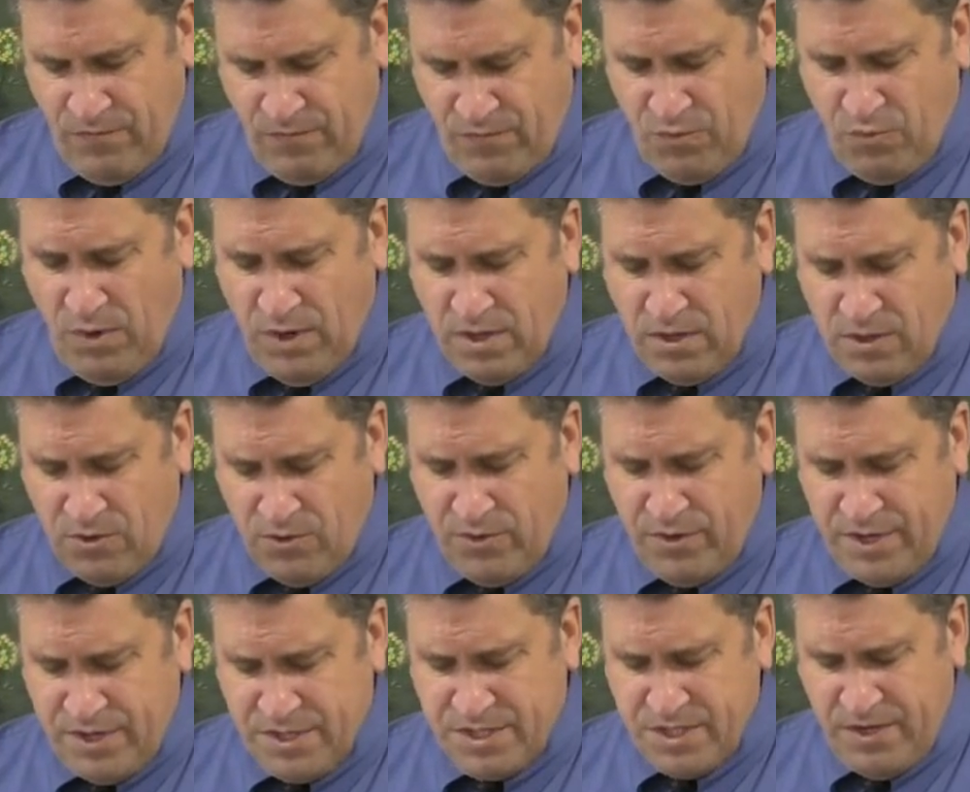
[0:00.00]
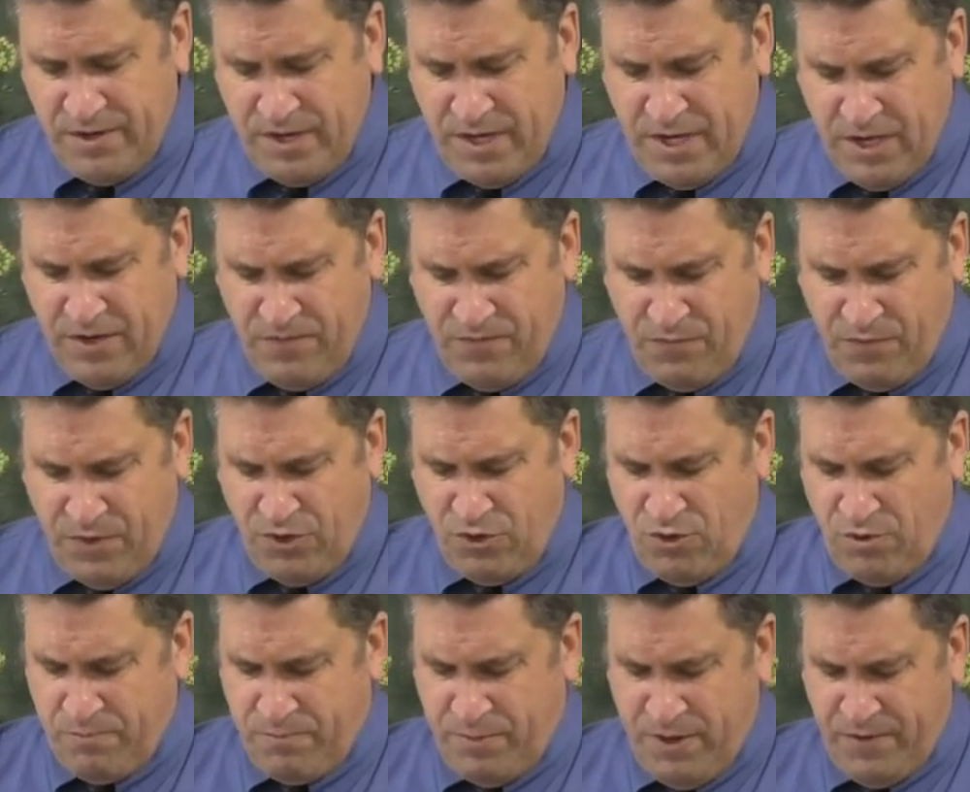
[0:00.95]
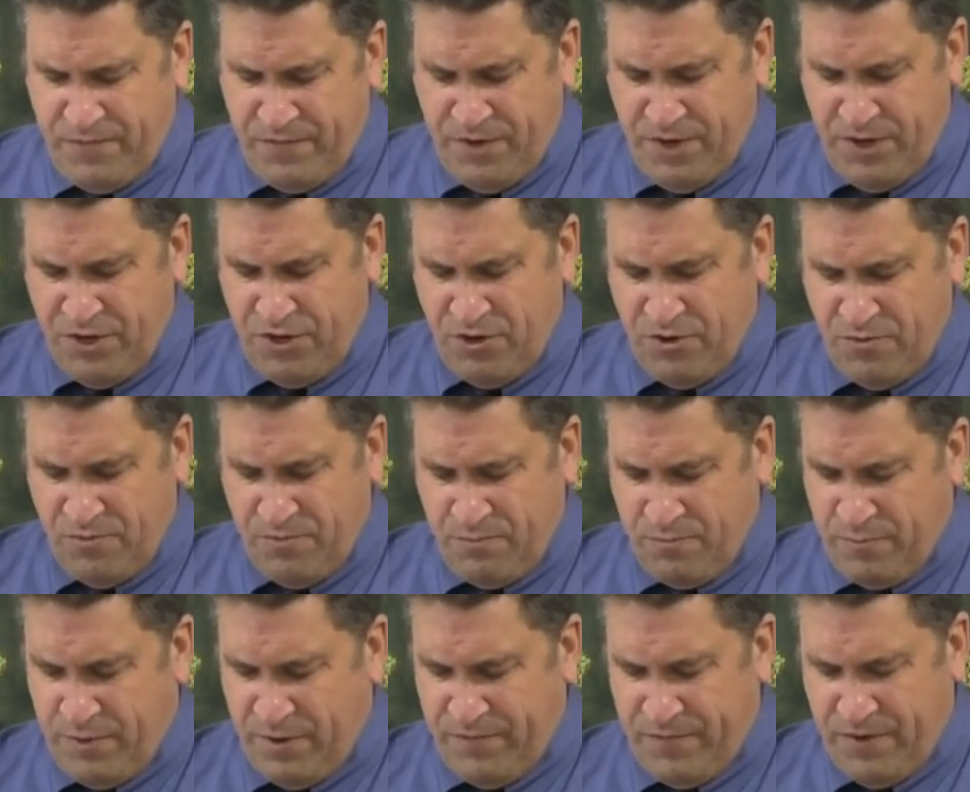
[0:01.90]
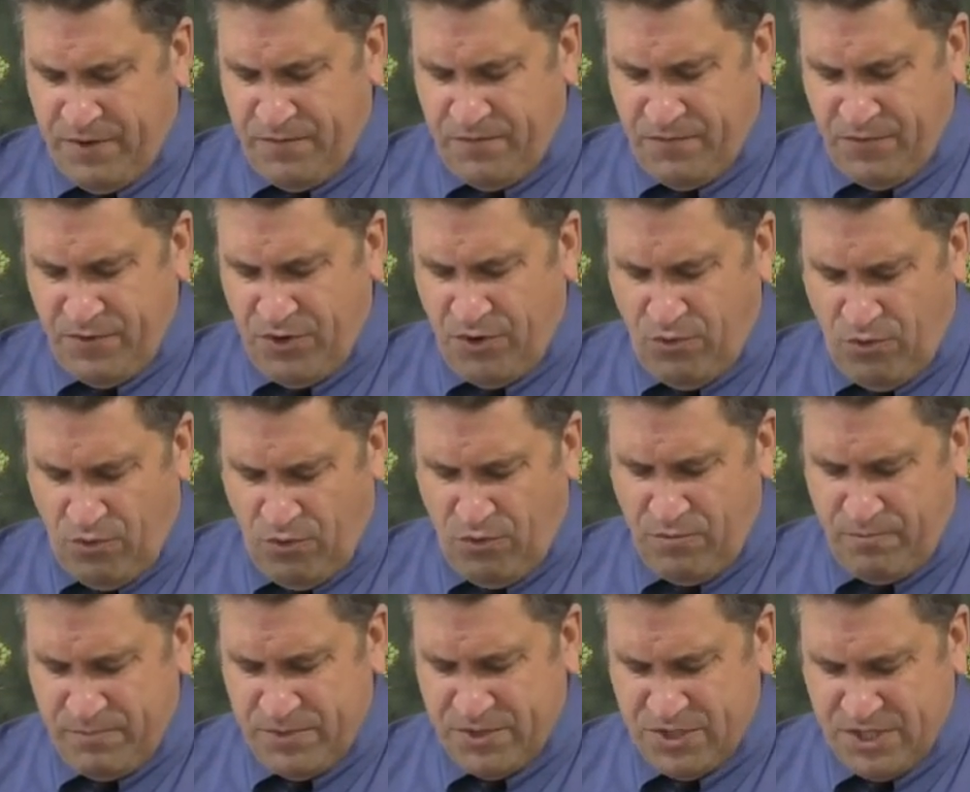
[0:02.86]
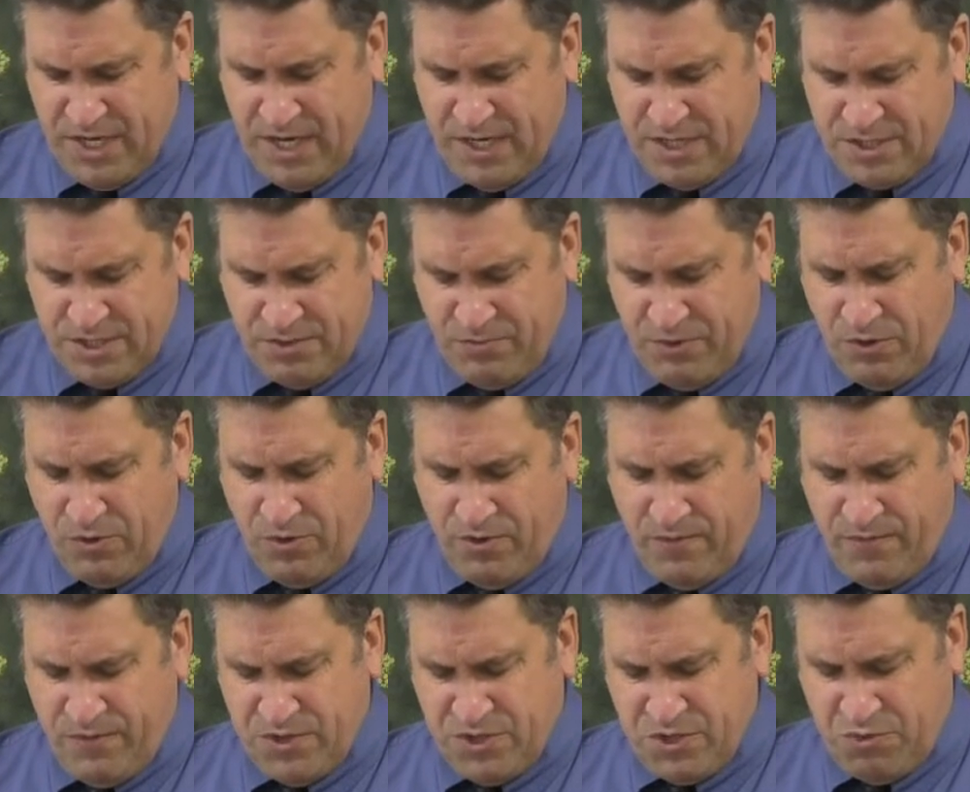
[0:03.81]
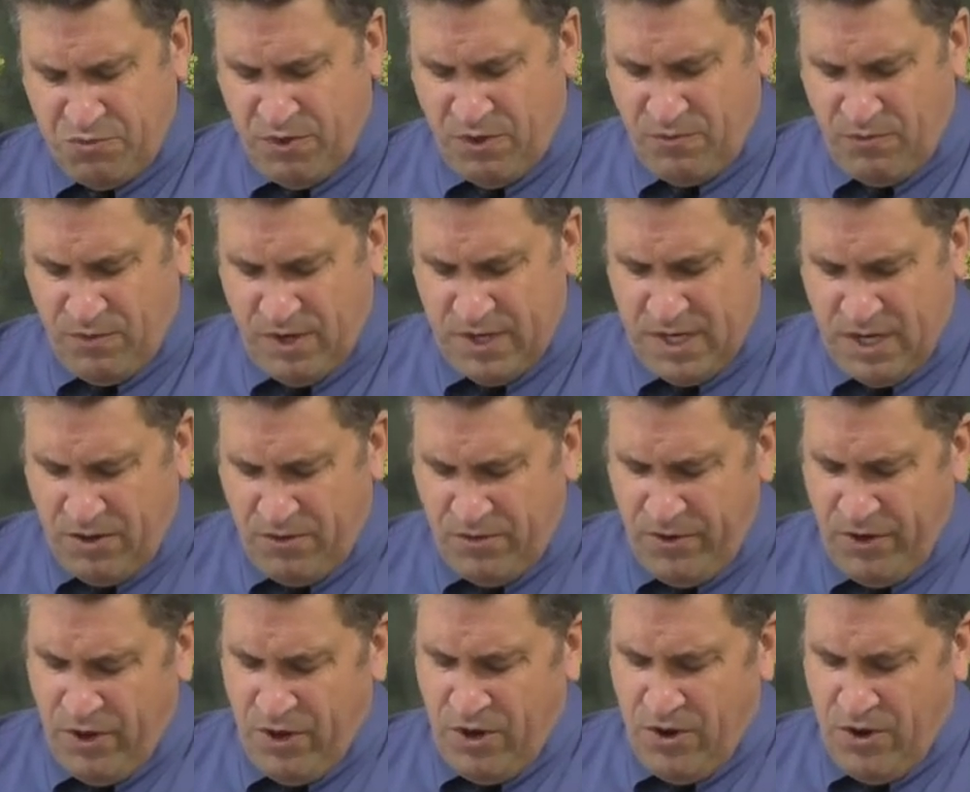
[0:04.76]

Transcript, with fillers: For what glory is it if, when you're buffeted, you're buffeted for your own mistakes? We go to verse 21 now.